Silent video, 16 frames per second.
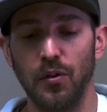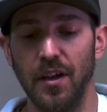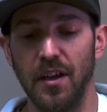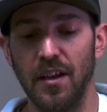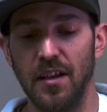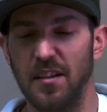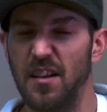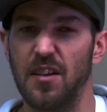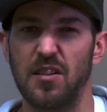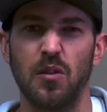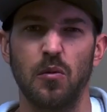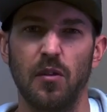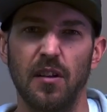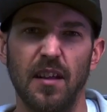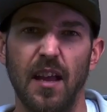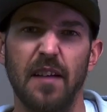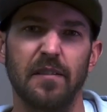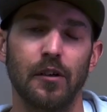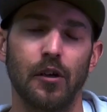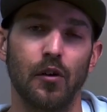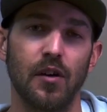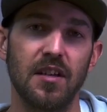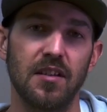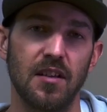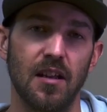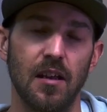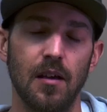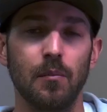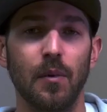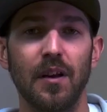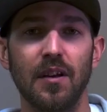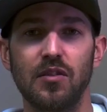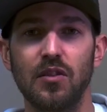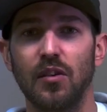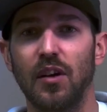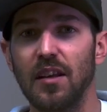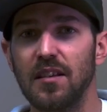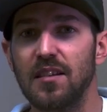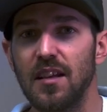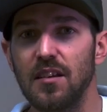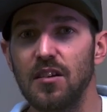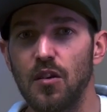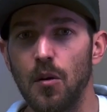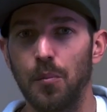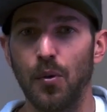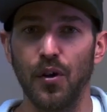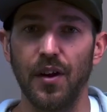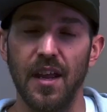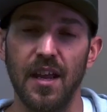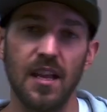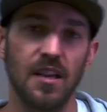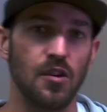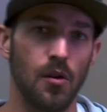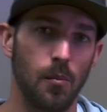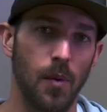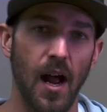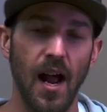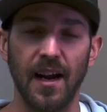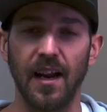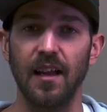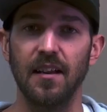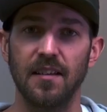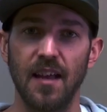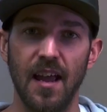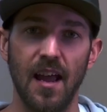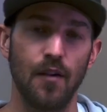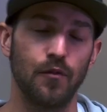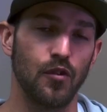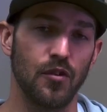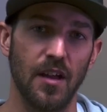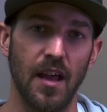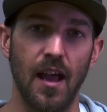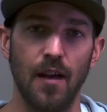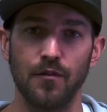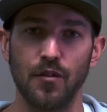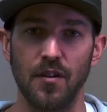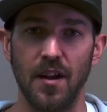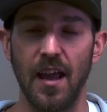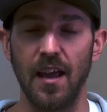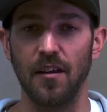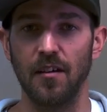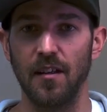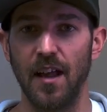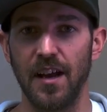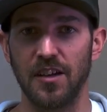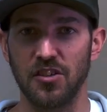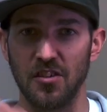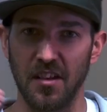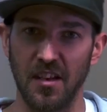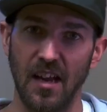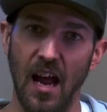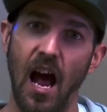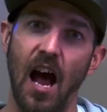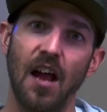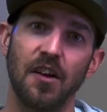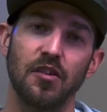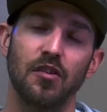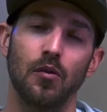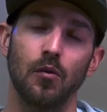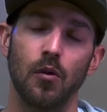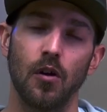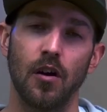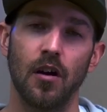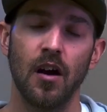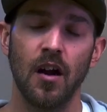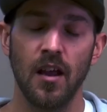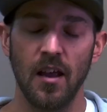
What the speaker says: it doesn't really have a crease in it, but as you continue to put it in your pocket day after day after day, it'll actually contour,